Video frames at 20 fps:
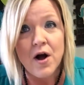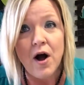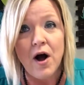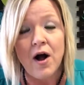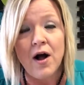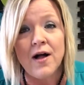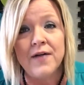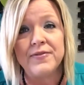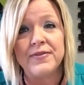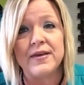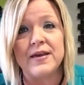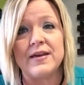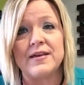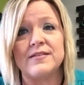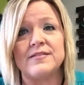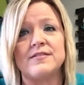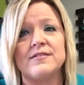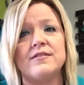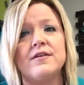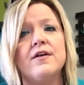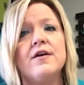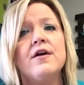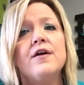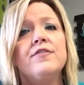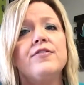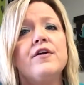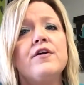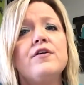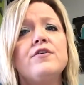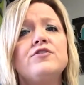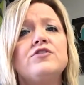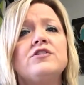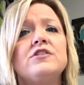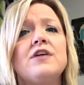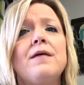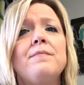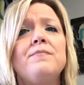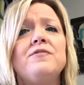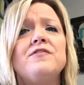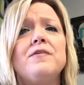on these. There are
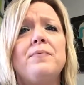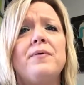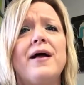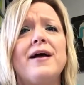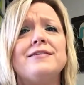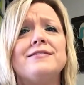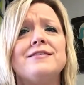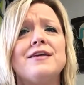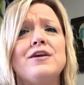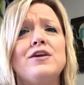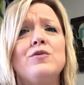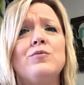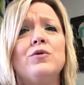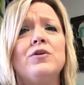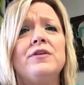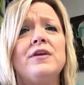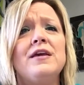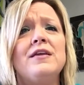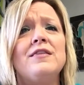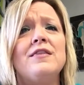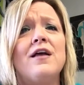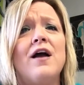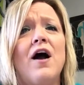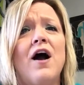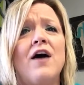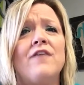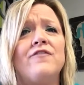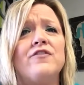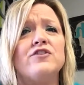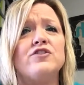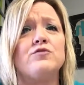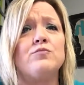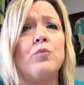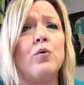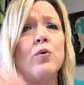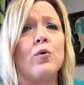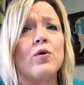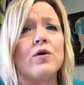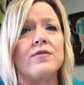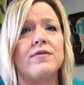some supplies that you will need in the office
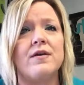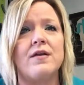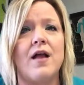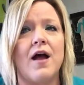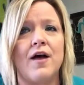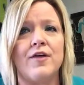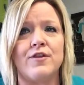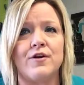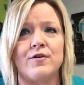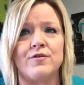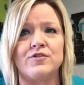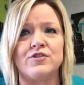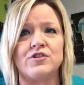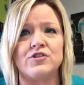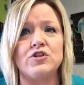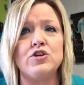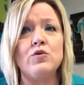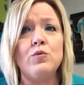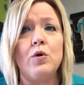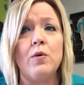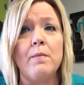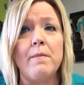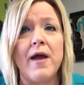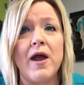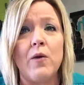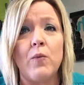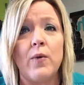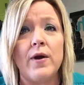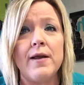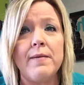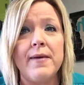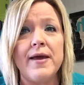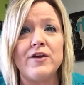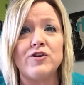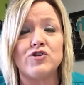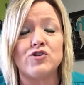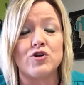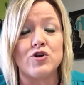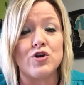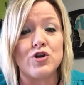more than others. You will want to make
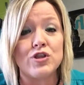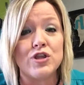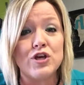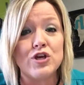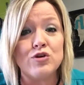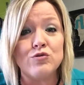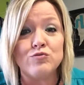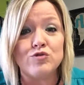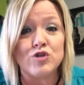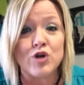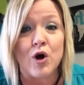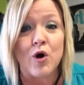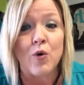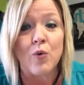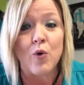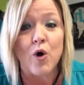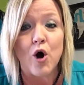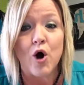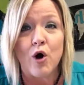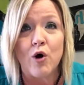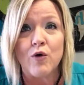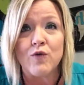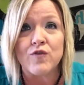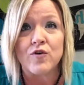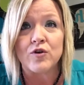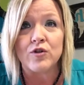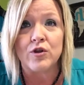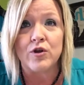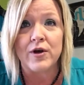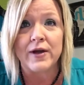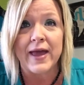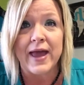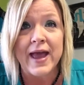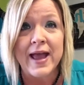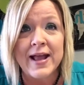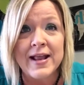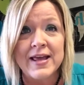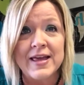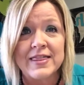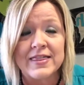sure that you don't overlook
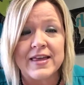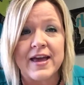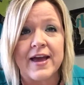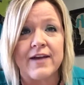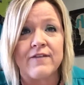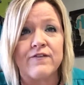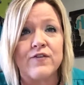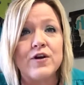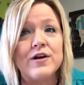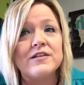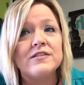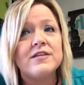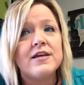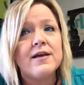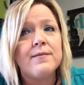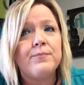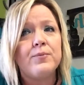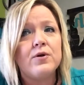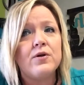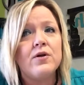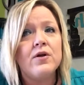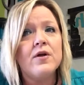anything. For example,